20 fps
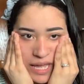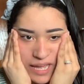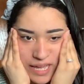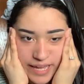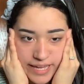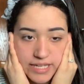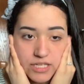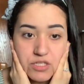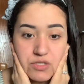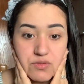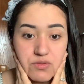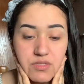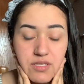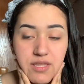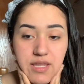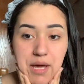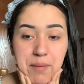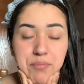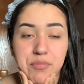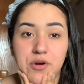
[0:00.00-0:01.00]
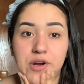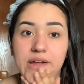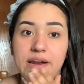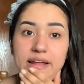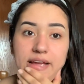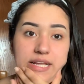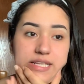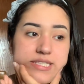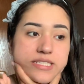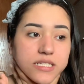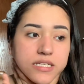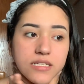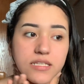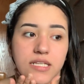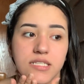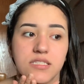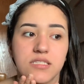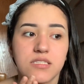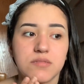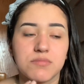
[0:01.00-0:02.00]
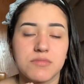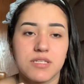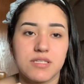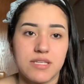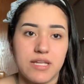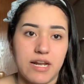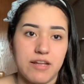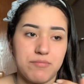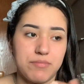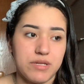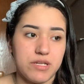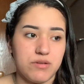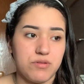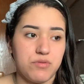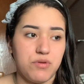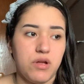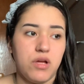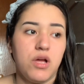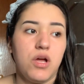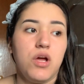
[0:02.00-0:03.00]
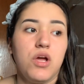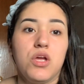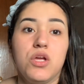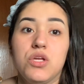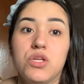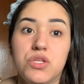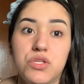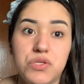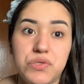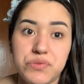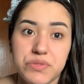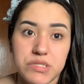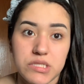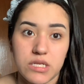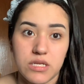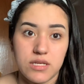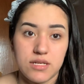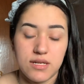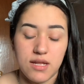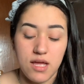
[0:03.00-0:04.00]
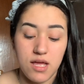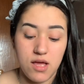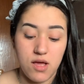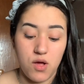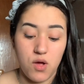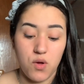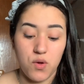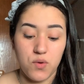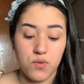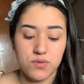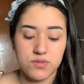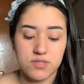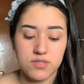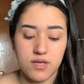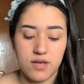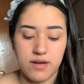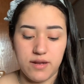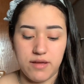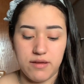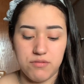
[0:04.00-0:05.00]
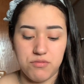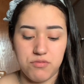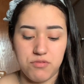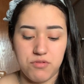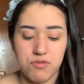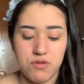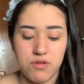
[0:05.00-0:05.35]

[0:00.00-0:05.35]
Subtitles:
I used that product. That's something that I've been using a whole ton of.